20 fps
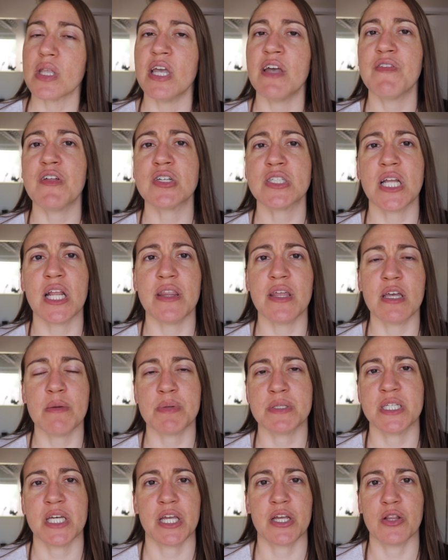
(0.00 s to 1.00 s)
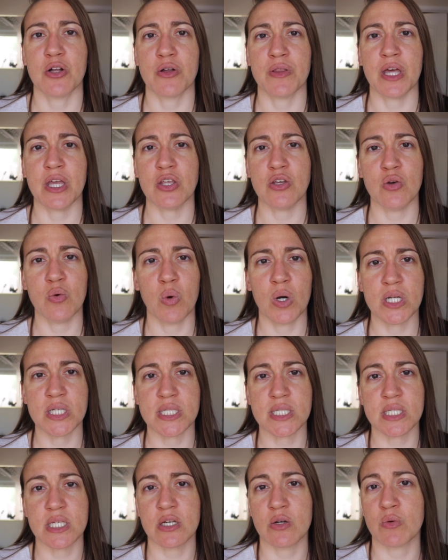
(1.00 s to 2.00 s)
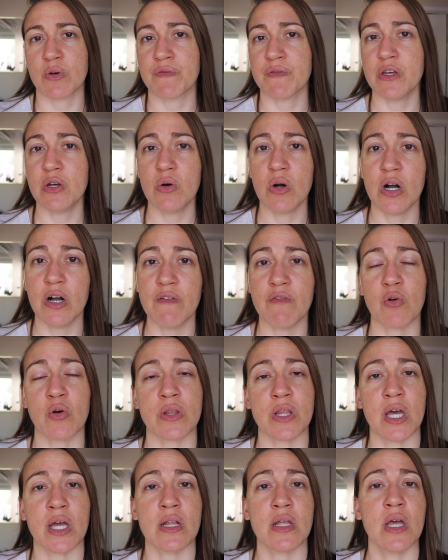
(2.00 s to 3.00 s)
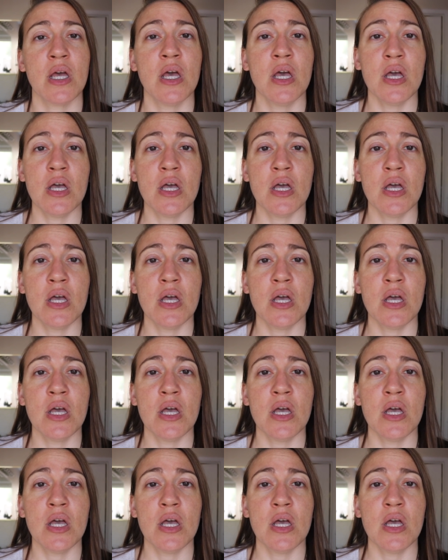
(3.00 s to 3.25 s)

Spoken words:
If there's anything in particular that you want to see a review of, or that